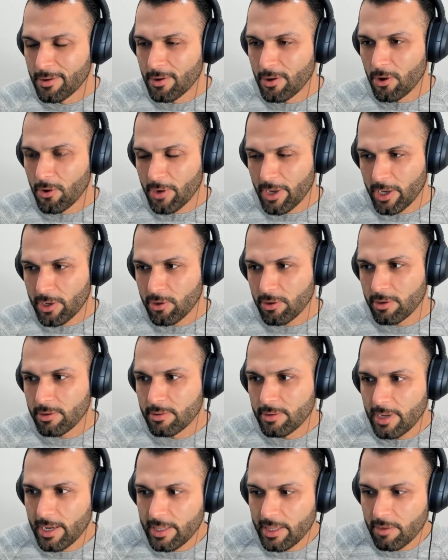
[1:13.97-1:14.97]
Okay, good.
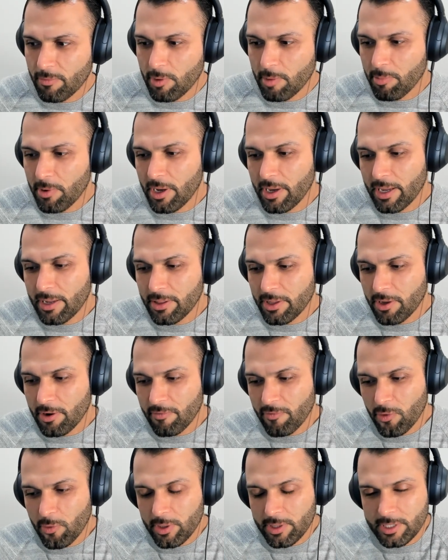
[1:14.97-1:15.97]
I think we could probably end the
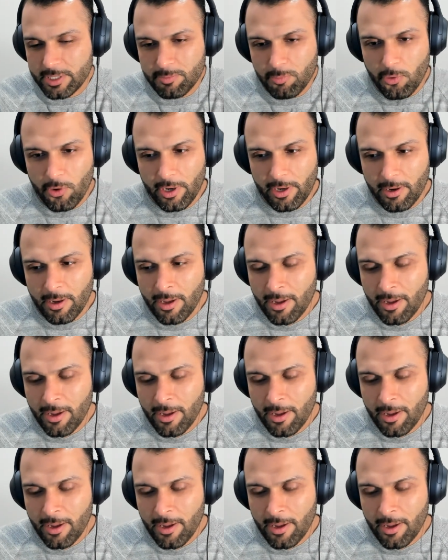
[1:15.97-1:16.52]
interview at this point.